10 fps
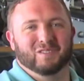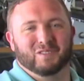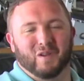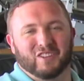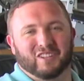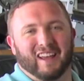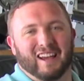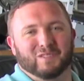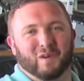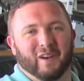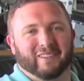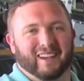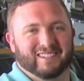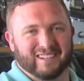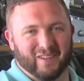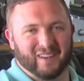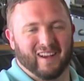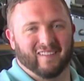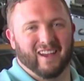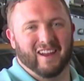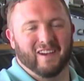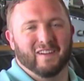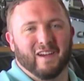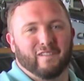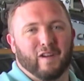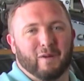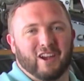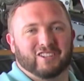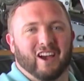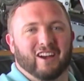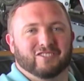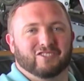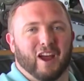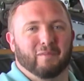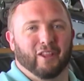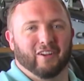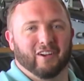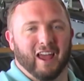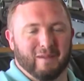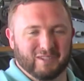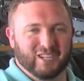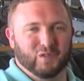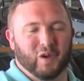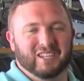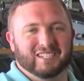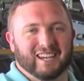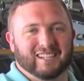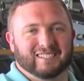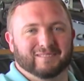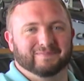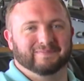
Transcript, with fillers: you two on July 12th in South Carolina. From Oshkosh, John Miller, NBC 26.